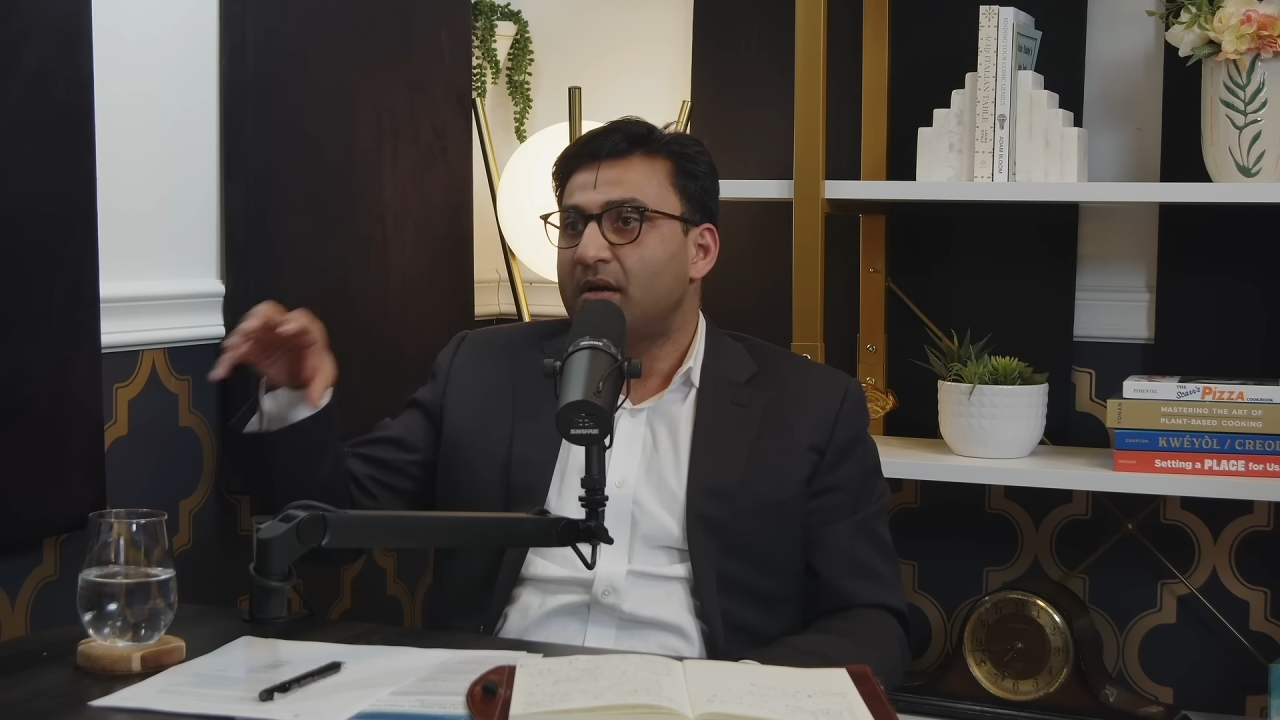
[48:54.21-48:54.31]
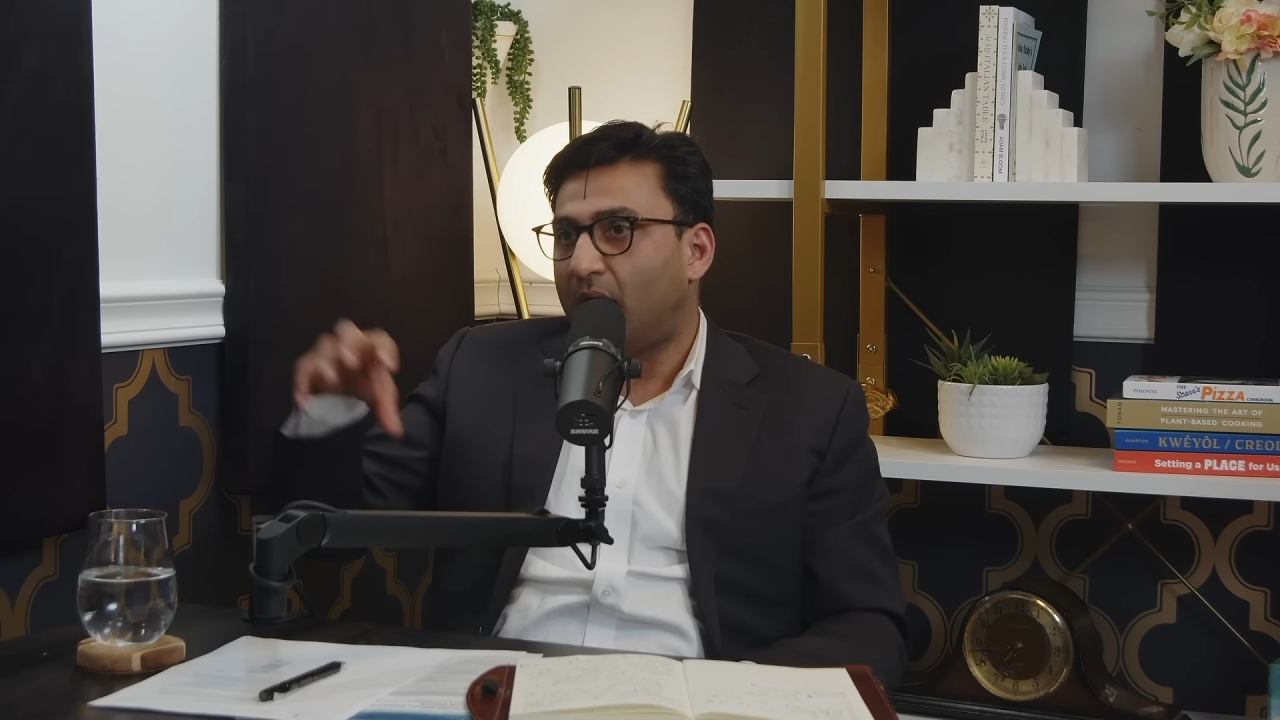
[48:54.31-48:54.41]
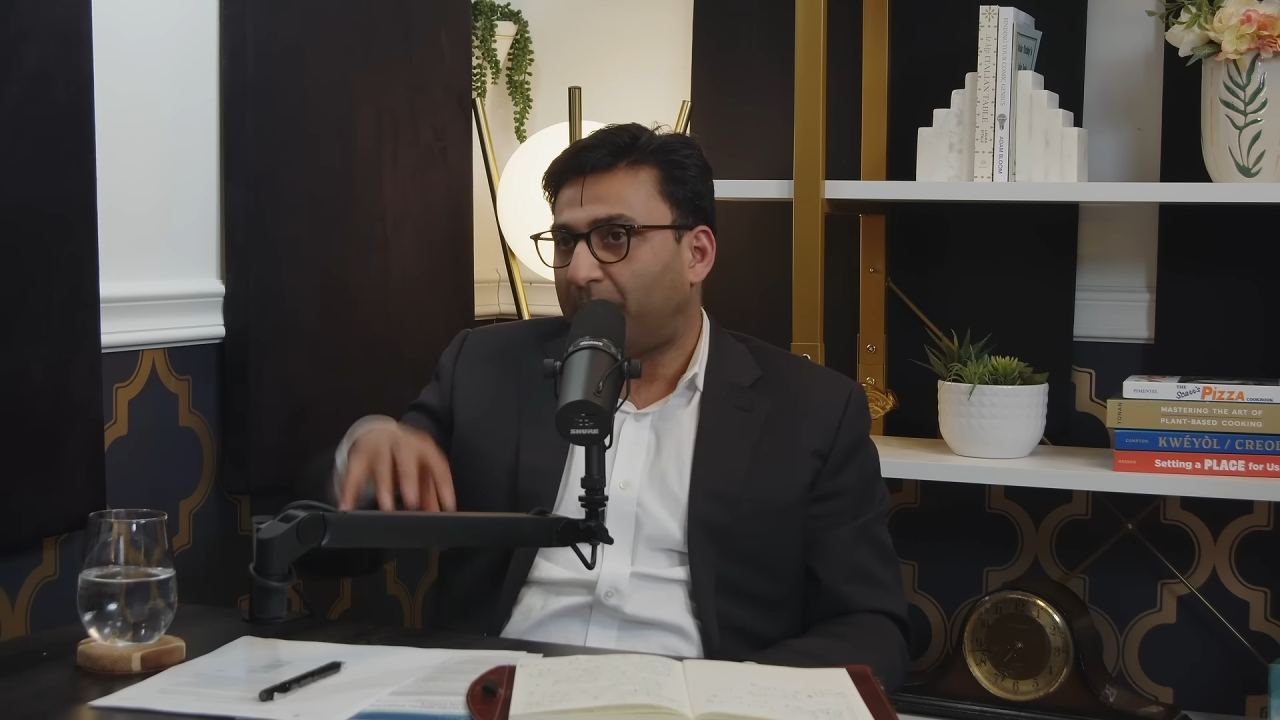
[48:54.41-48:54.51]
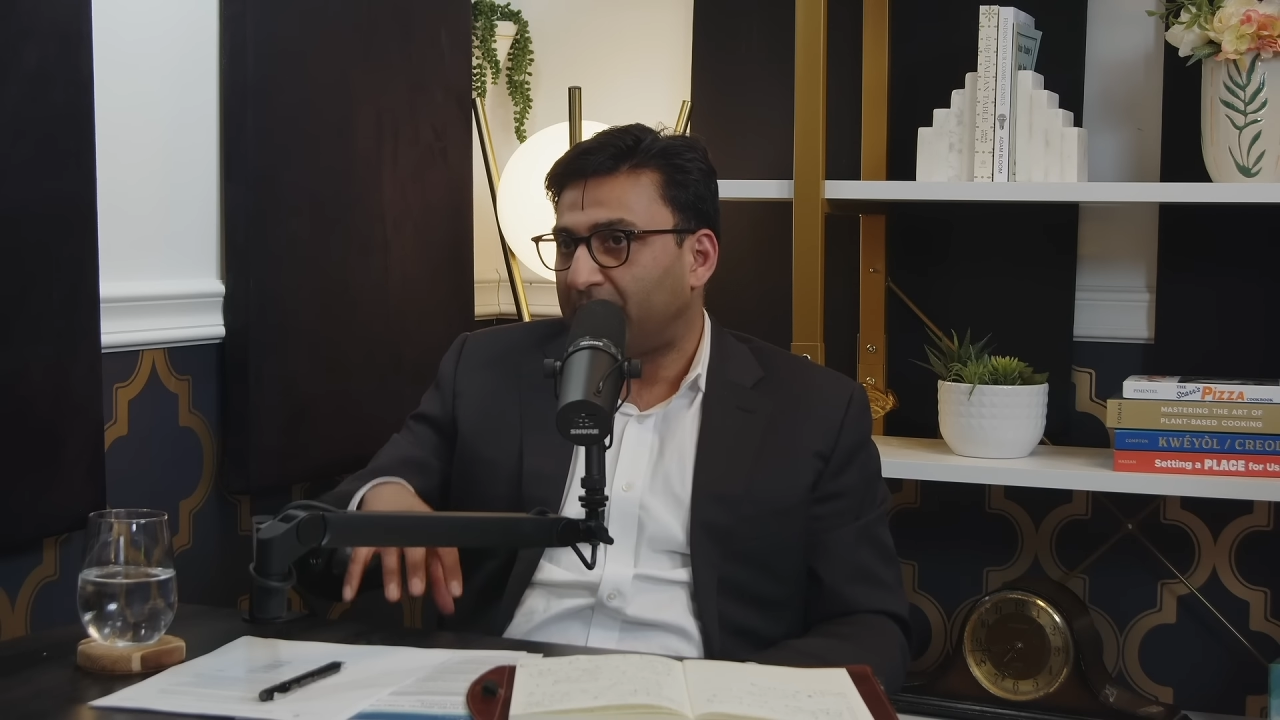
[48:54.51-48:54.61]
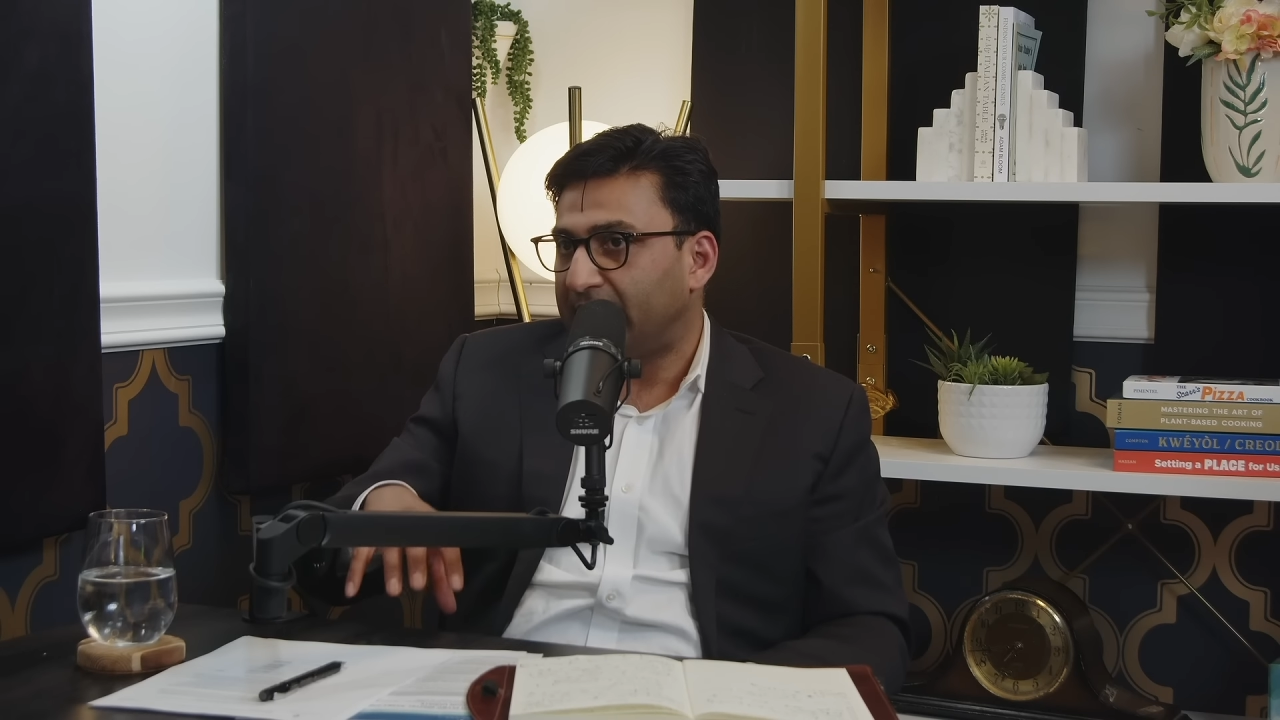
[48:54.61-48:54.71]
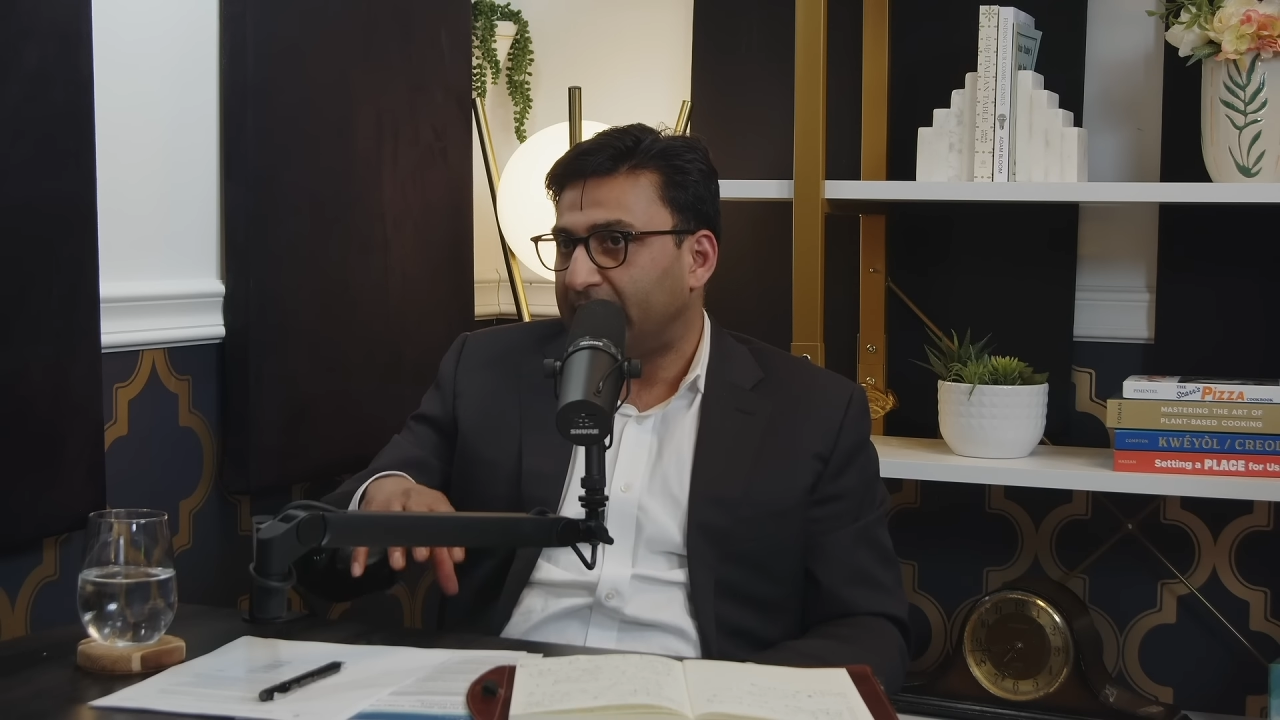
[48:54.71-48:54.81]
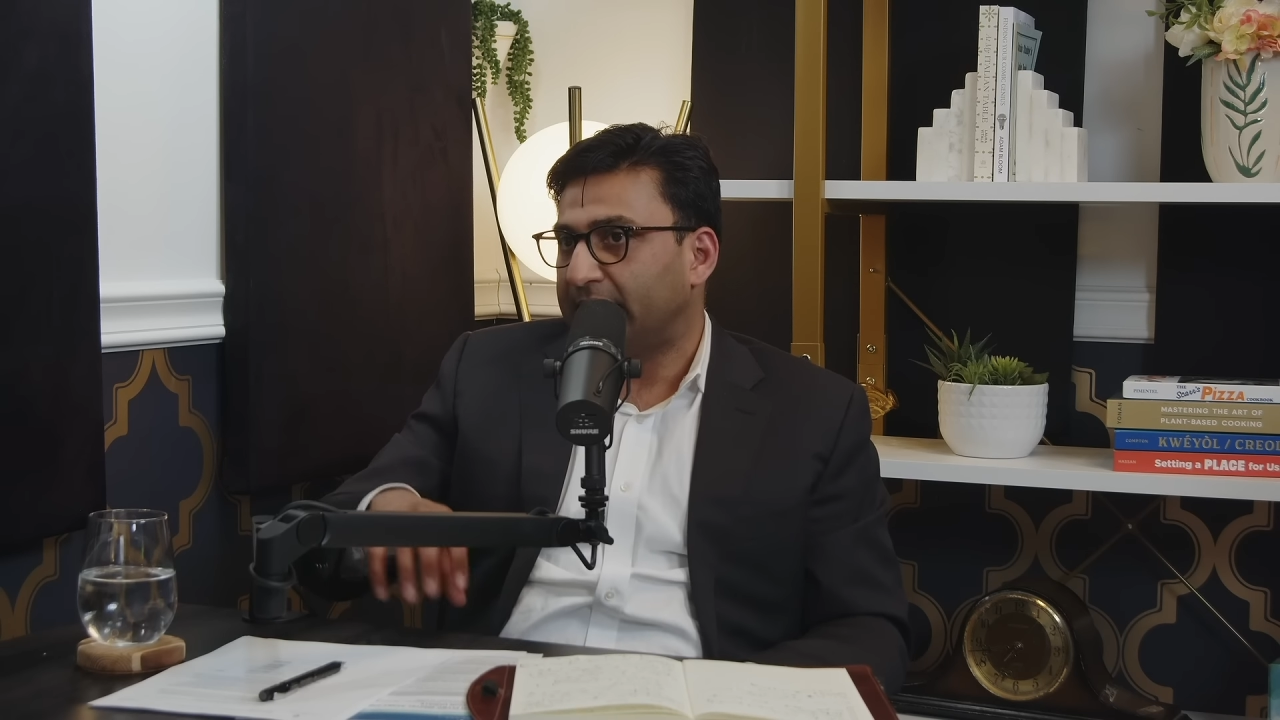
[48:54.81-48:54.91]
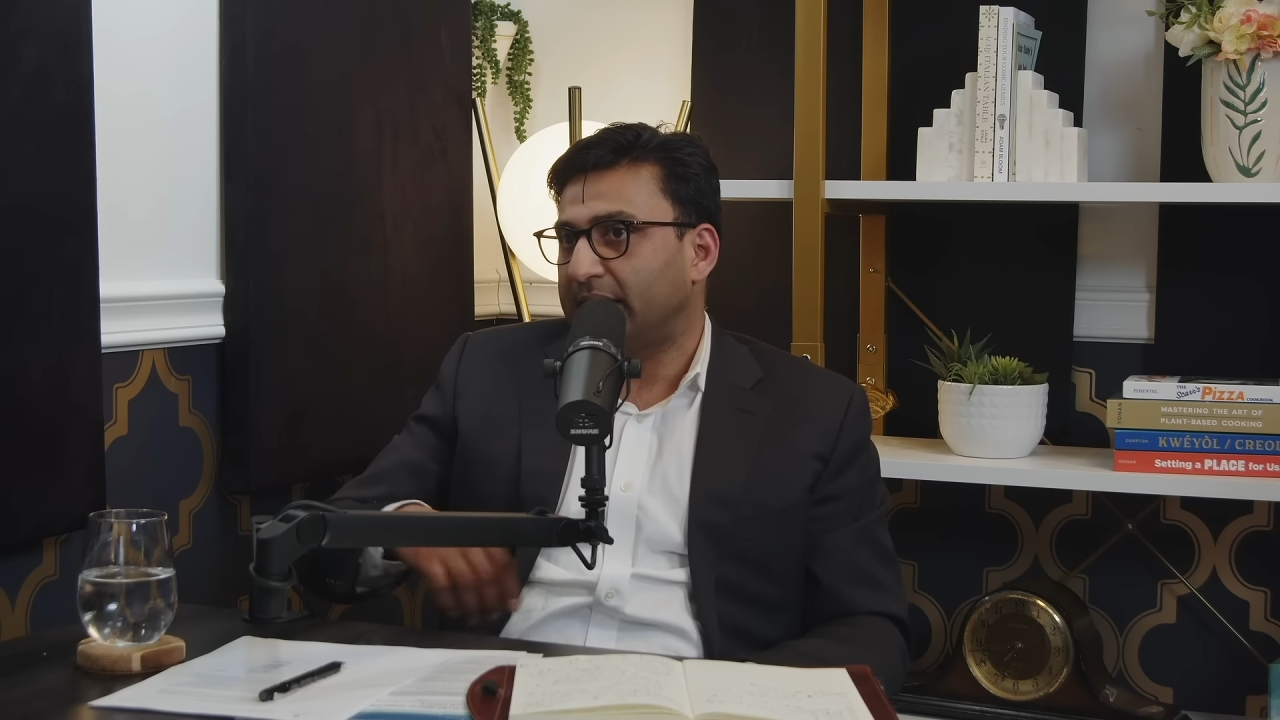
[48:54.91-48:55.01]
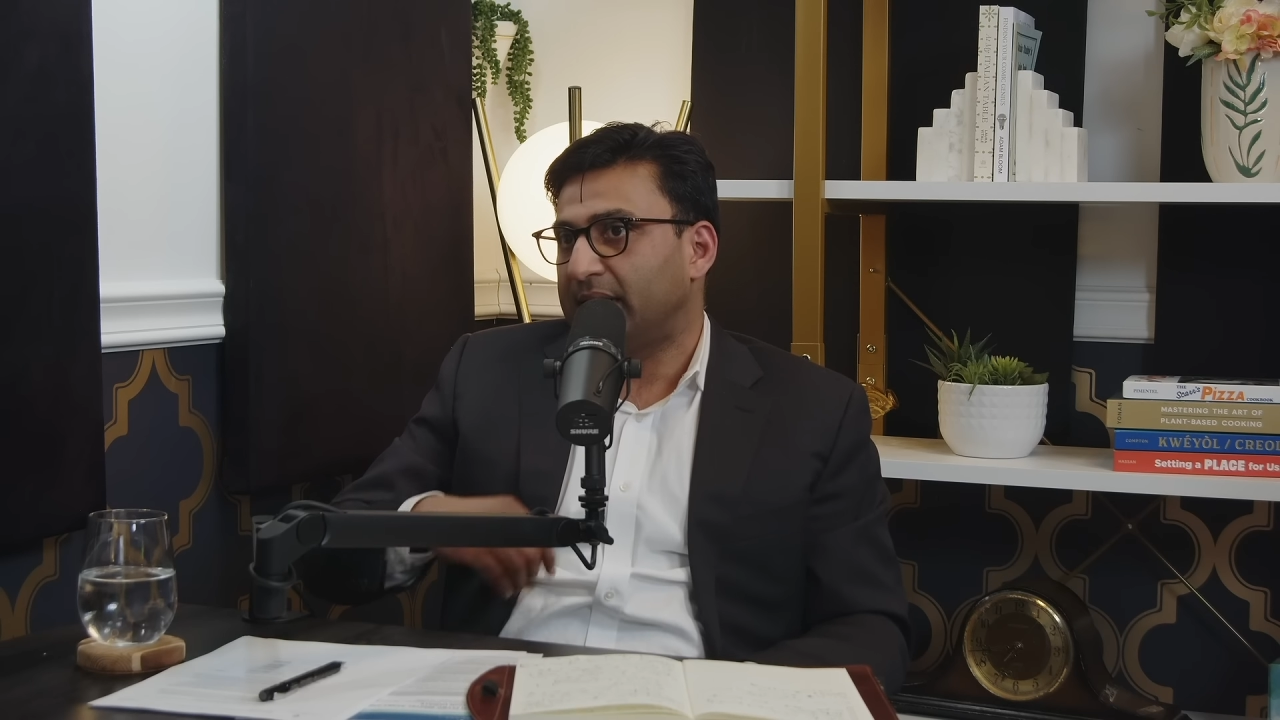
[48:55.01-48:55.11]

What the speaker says: operating in the